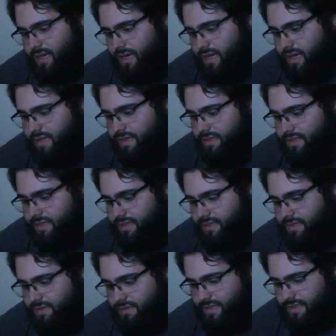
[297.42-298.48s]
on
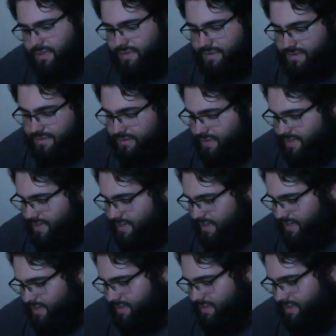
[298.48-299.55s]
to
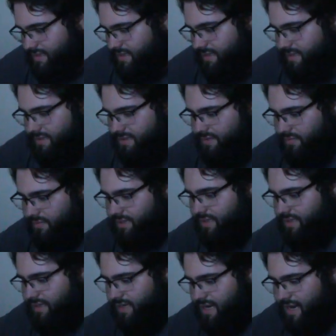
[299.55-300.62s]
the the one in
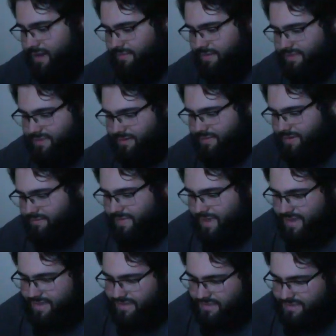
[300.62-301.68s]
the comics. I mean,
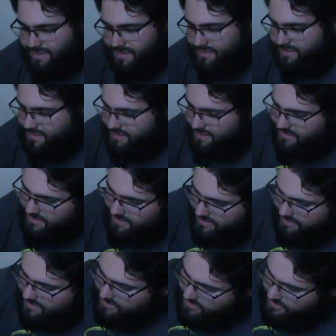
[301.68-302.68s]
man, this is, the